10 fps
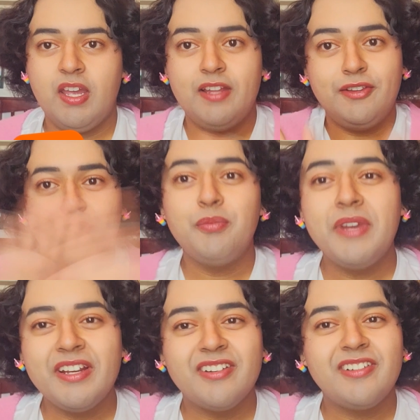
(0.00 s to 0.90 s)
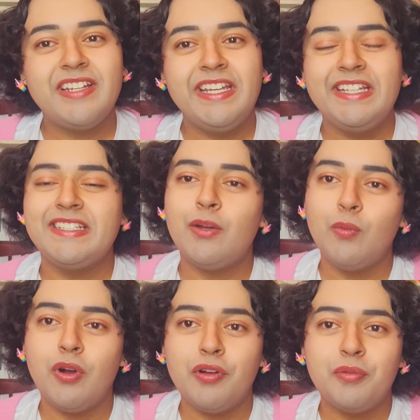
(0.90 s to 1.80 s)
Hello my girlies, and
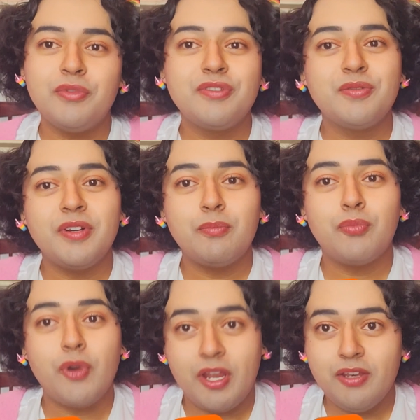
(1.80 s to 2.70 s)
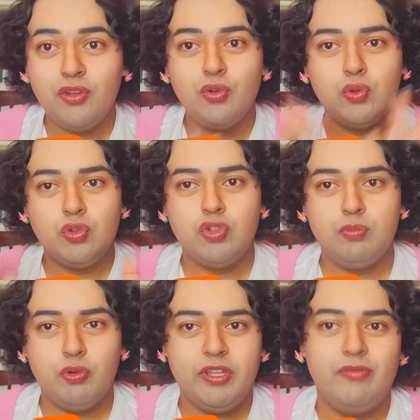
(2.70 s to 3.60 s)
welcome to a brand new
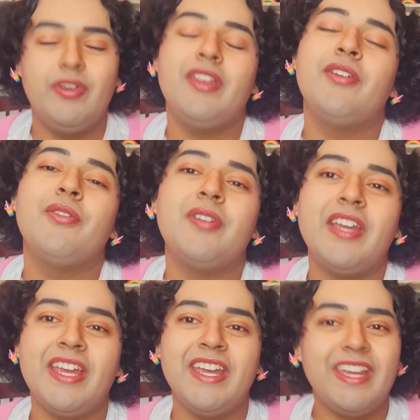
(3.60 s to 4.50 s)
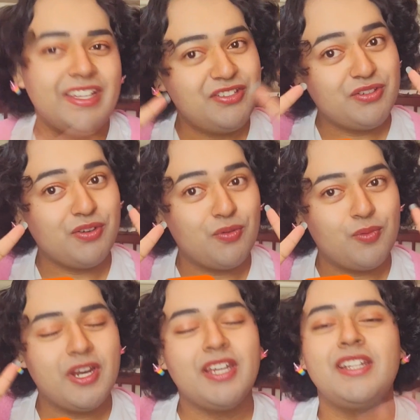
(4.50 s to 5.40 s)
spooky video. Okay, it's your girl
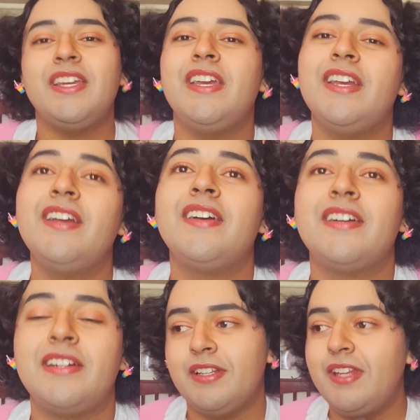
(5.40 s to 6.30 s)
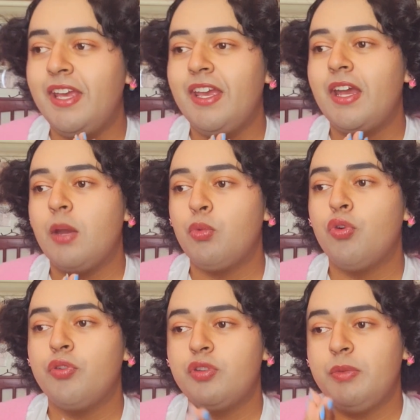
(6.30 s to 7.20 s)
Riley. Today I'm
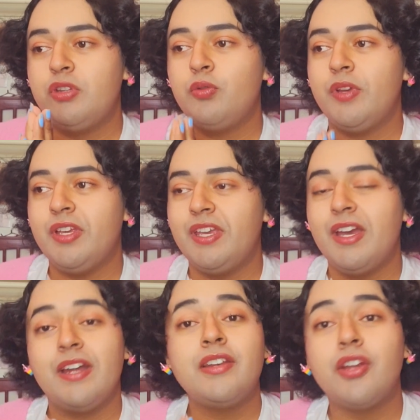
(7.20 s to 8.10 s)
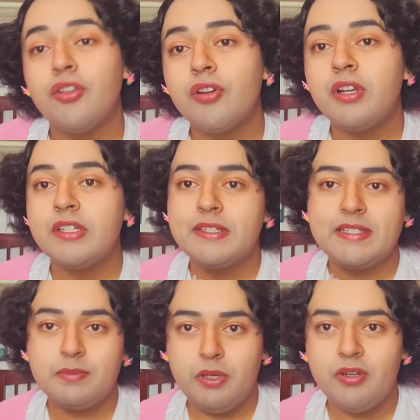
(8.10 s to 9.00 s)
going to be doing yet another
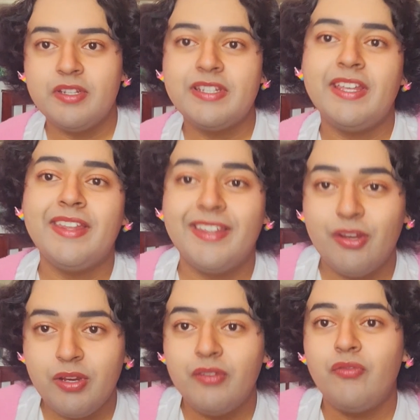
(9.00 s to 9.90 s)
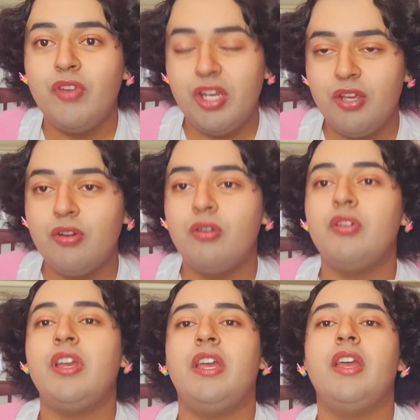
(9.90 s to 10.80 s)
conspiracy theory video.
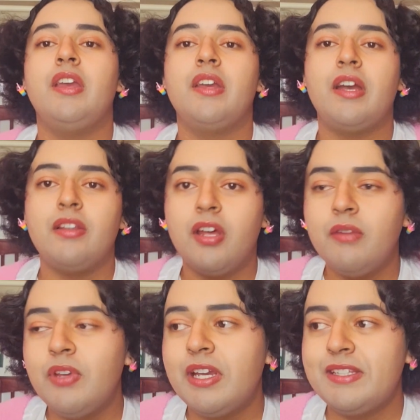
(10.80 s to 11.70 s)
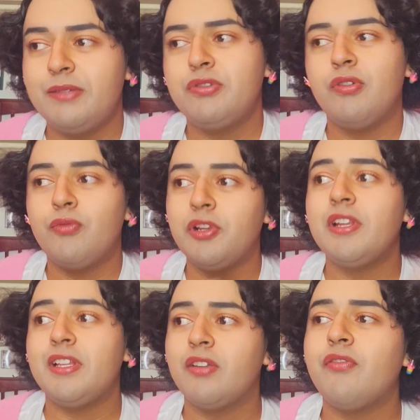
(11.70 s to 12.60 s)
Okay, a lot of you guys seem to really
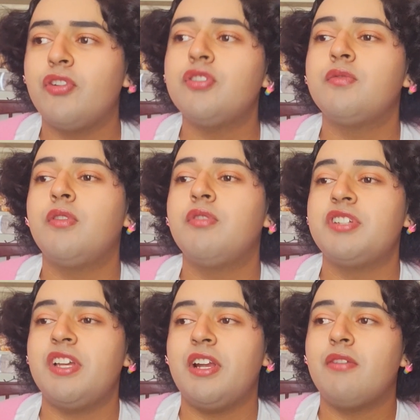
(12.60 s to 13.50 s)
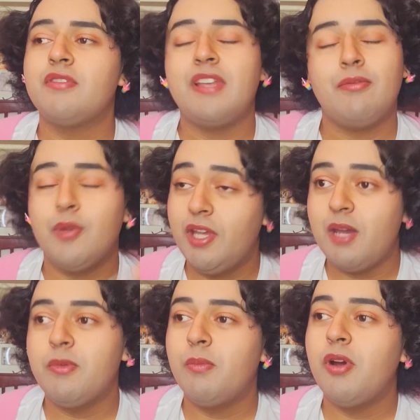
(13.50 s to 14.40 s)
like the first one, which like I was like really
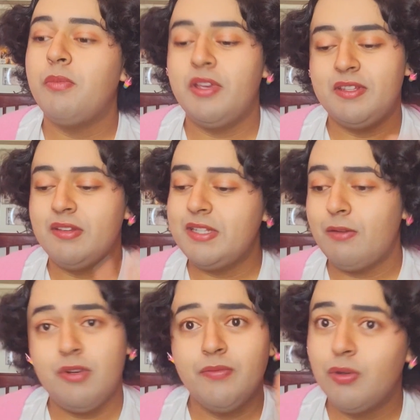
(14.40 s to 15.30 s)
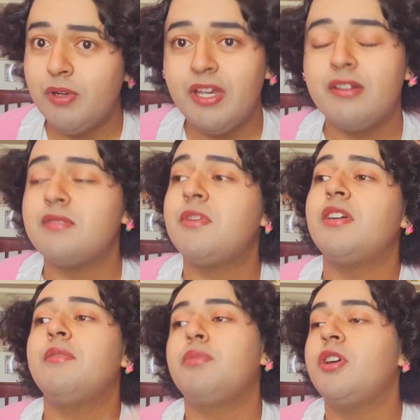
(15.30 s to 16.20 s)
happy about, because I was like, what if no one cares about
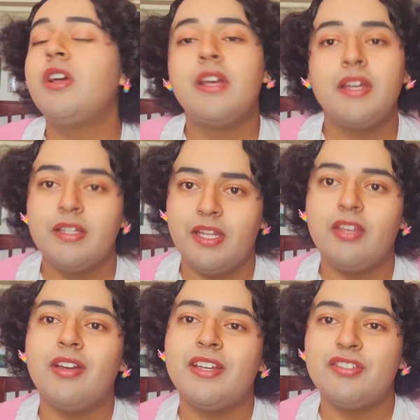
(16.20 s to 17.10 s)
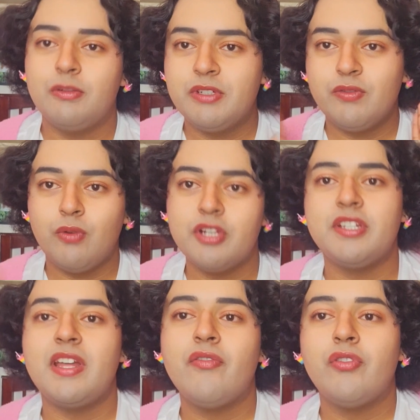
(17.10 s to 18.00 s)
it? But thank you guys so much for
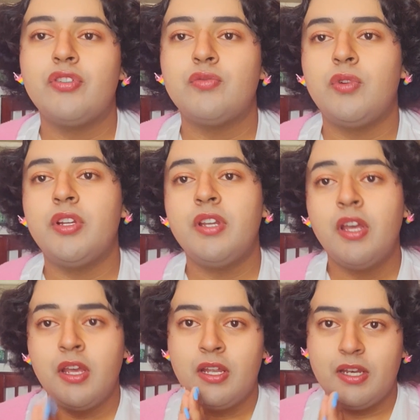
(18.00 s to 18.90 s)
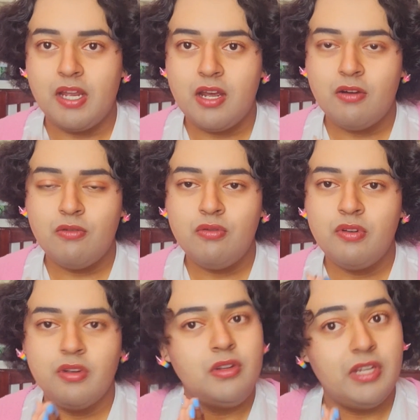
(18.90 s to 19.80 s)
watching that first one. Now
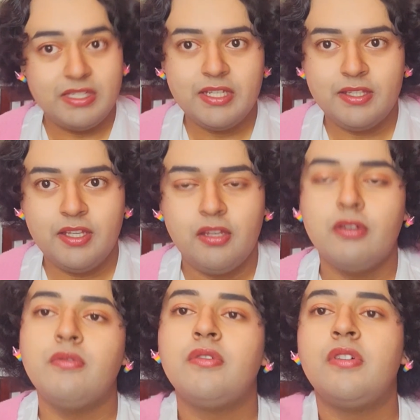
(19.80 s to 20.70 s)
let's continue.